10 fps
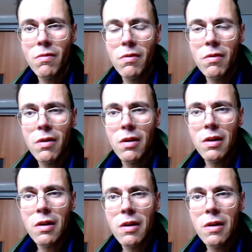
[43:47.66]

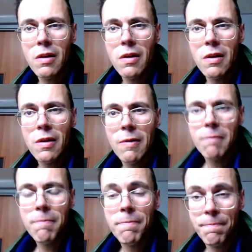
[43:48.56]
[no speech]